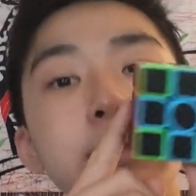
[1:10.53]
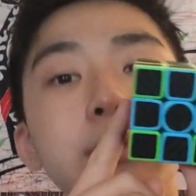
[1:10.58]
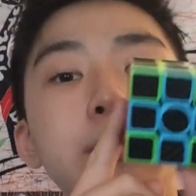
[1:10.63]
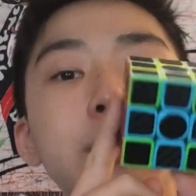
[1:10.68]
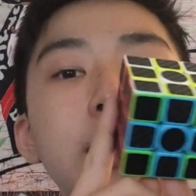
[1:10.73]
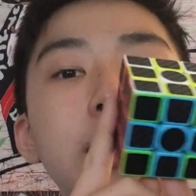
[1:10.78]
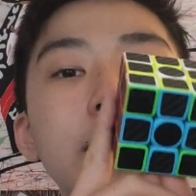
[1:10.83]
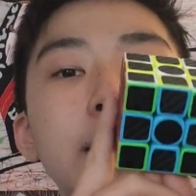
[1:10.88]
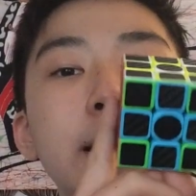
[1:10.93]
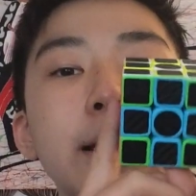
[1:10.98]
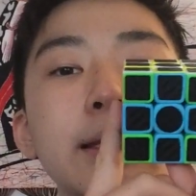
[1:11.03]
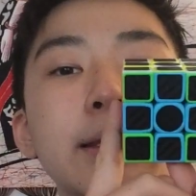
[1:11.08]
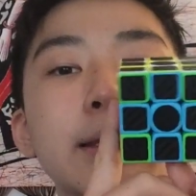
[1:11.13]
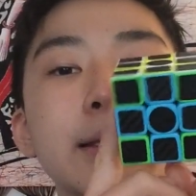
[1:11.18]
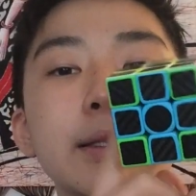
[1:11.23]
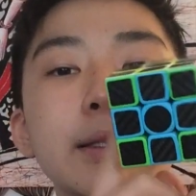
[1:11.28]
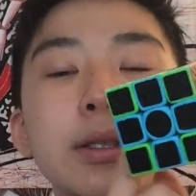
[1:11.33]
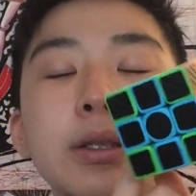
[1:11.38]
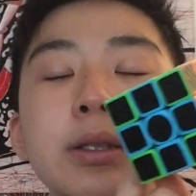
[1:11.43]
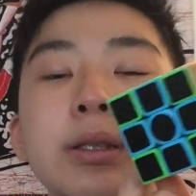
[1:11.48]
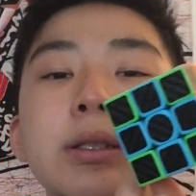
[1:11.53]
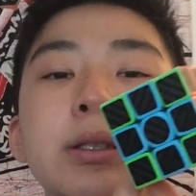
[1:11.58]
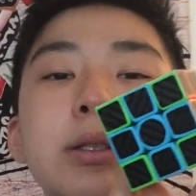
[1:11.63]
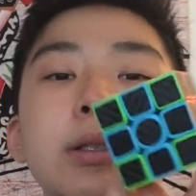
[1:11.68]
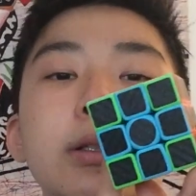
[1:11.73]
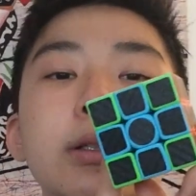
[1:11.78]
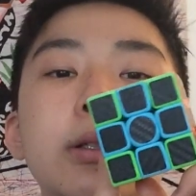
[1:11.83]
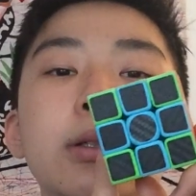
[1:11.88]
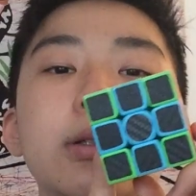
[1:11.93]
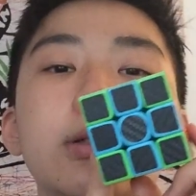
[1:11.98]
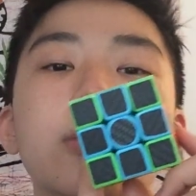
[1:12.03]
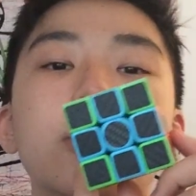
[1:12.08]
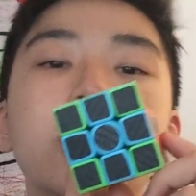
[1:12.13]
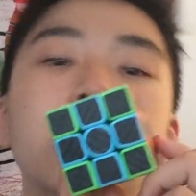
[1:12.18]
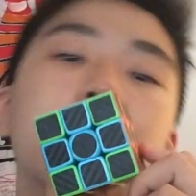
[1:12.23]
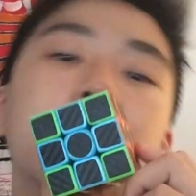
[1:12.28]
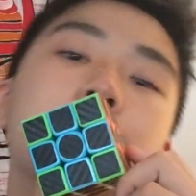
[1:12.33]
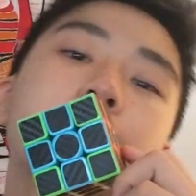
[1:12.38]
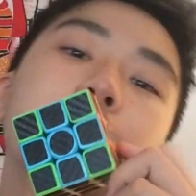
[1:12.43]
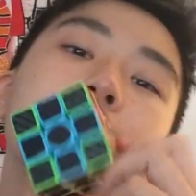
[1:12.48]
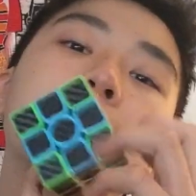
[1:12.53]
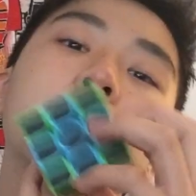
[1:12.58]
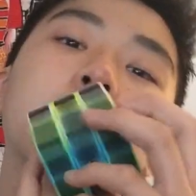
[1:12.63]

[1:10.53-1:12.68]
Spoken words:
do not like this, well,